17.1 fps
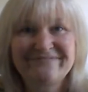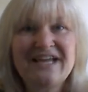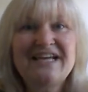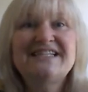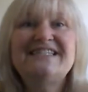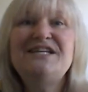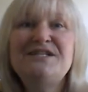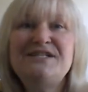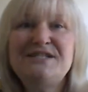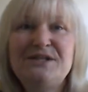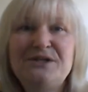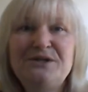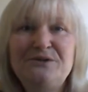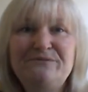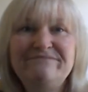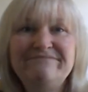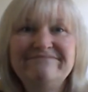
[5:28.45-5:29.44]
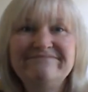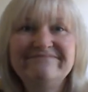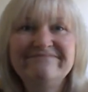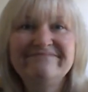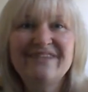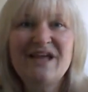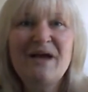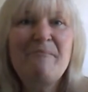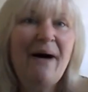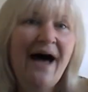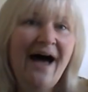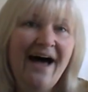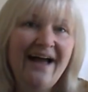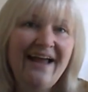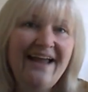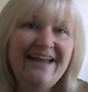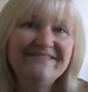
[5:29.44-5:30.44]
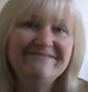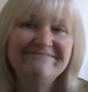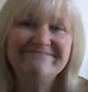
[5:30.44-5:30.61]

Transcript: See you soon. Bye.